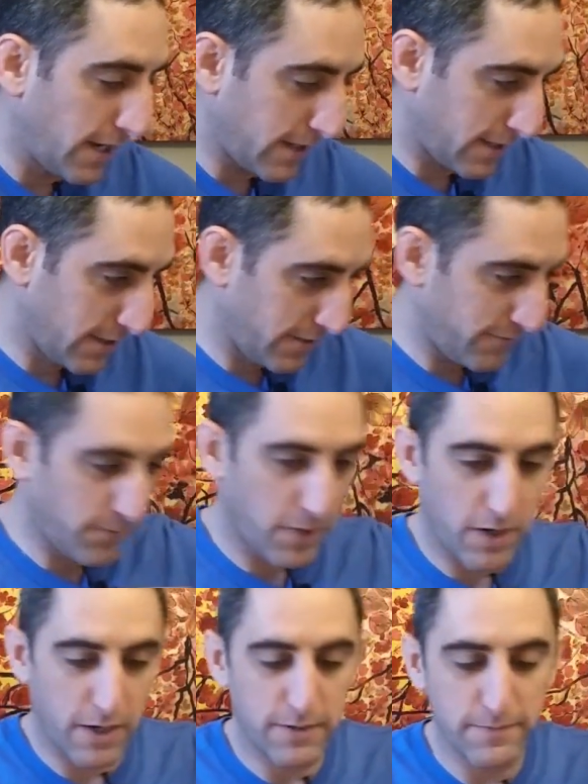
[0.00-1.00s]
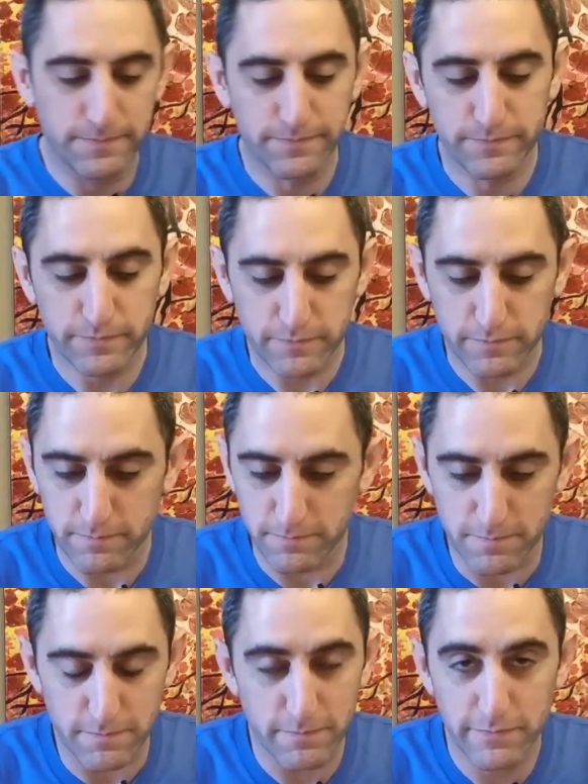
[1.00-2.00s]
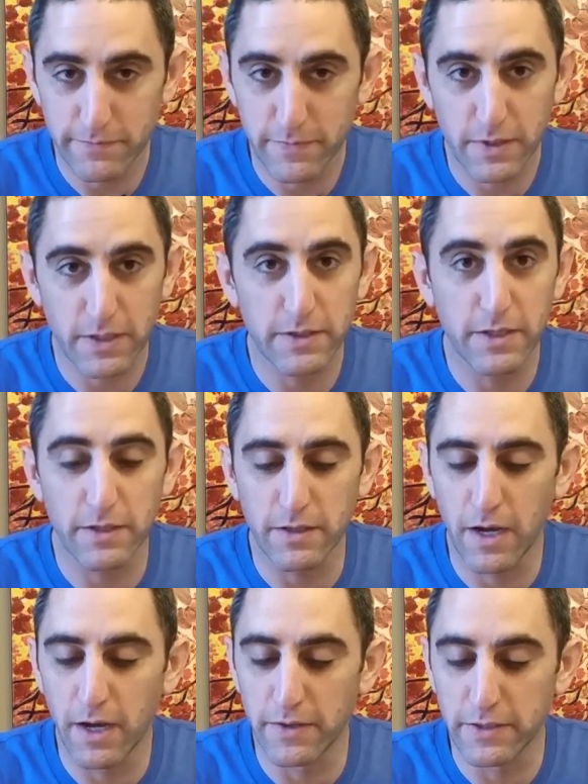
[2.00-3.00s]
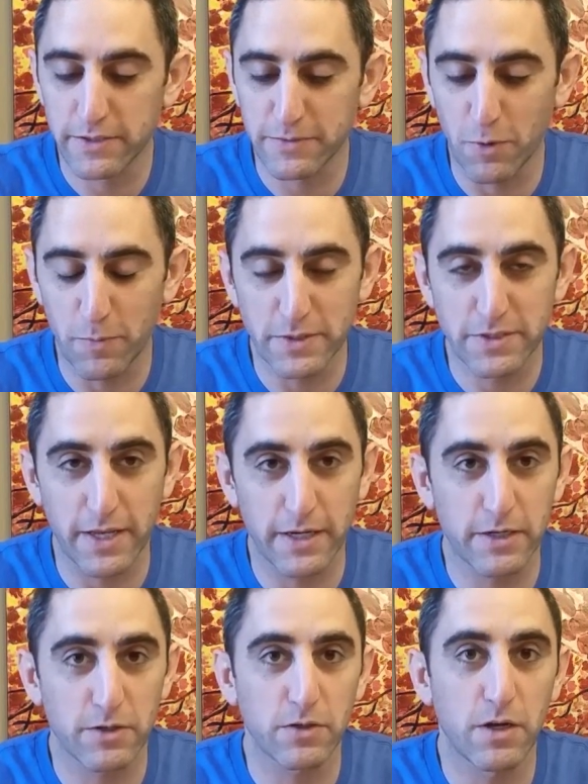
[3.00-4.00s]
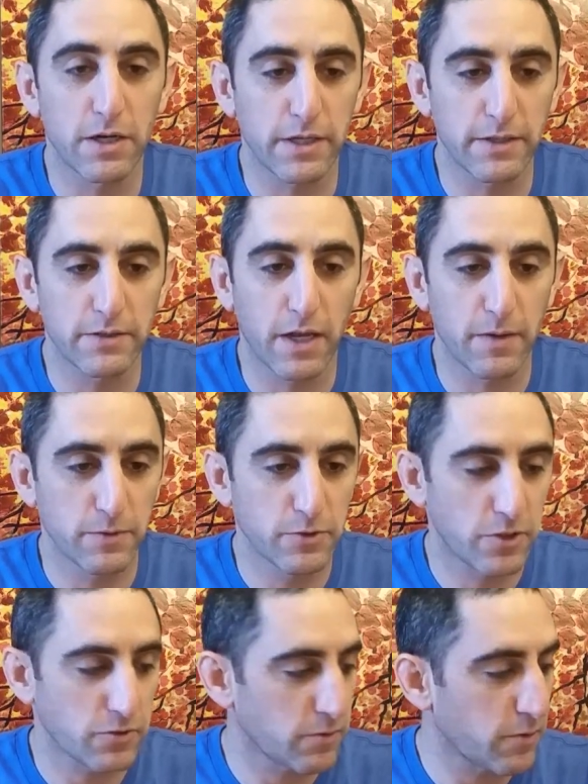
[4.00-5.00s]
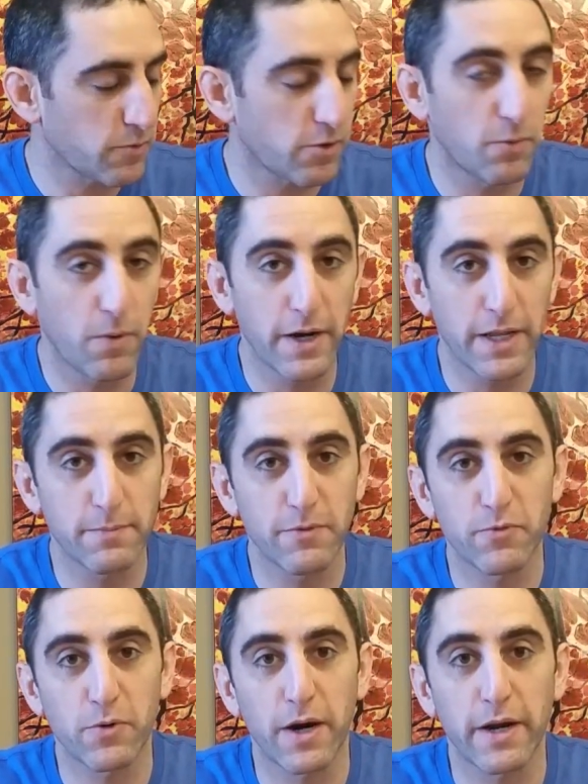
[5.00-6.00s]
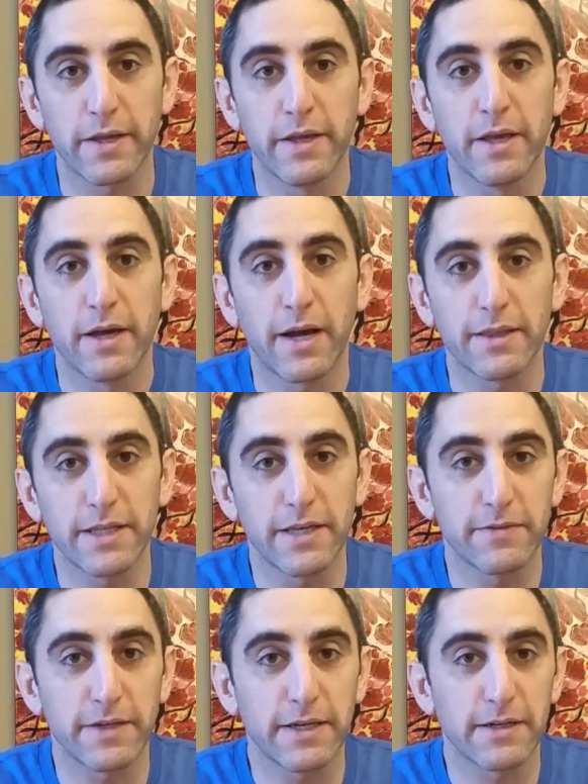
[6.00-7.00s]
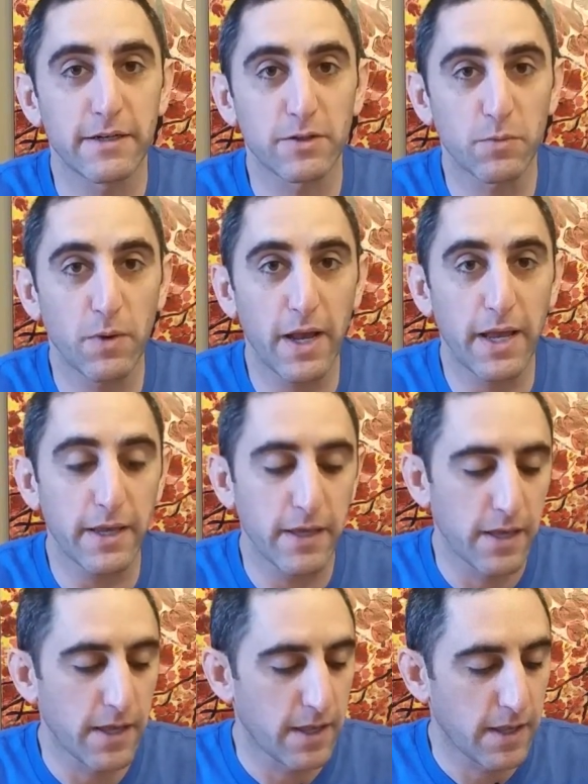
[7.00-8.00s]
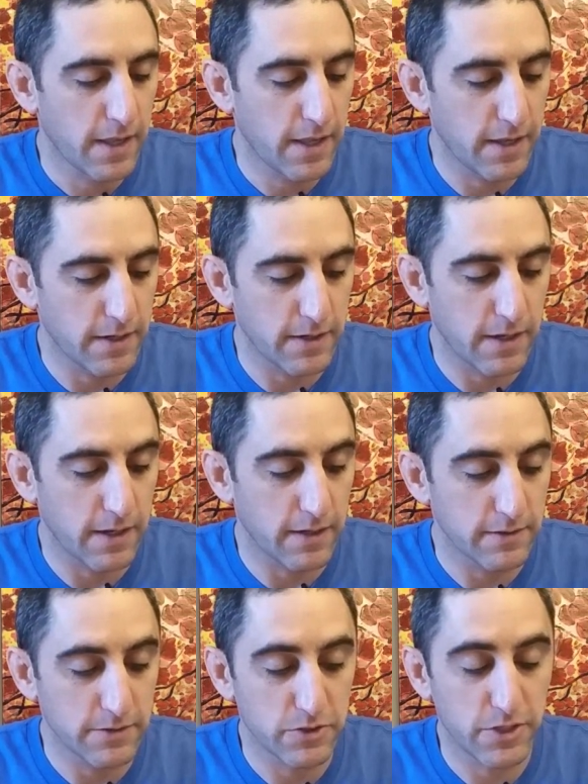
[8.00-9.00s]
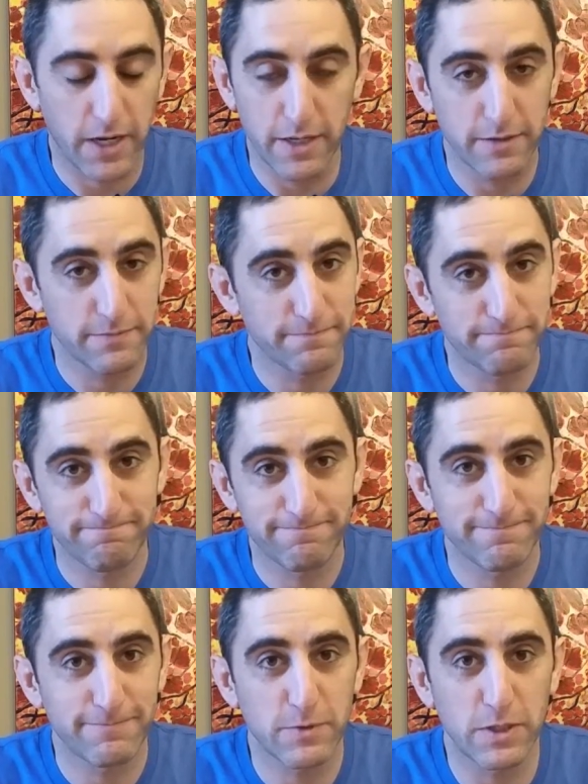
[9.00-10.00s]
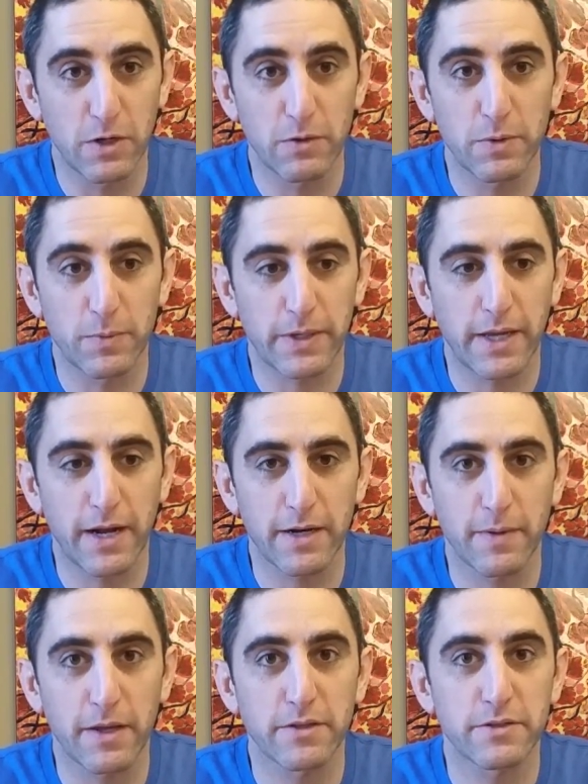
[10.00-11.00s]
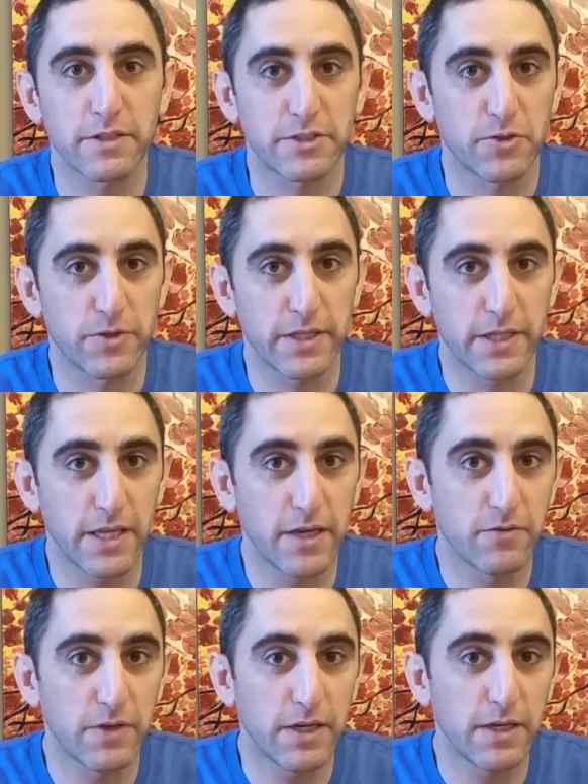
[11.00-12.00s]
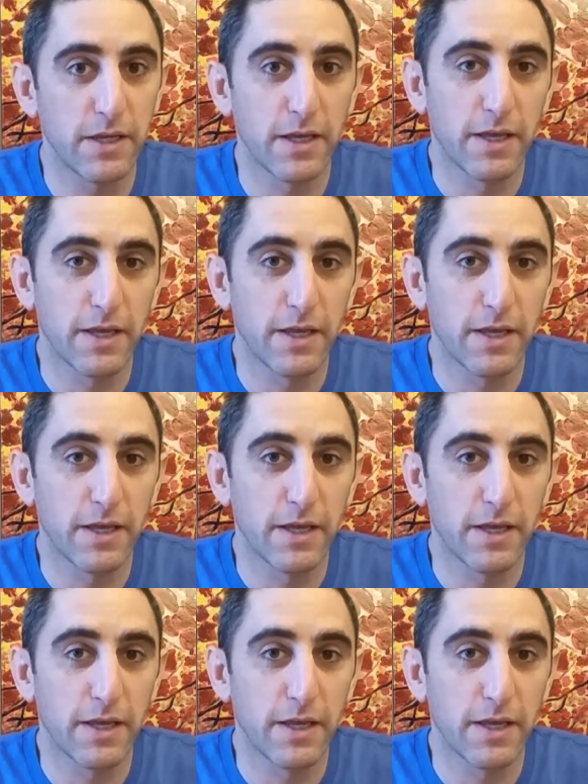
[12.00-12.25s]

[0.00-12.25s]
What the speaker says: Clif Bar. This won't be standing here long. I generally will throw one in before I leave and eat it on the way, and just kind of, we work out at about 6:30 in the evening.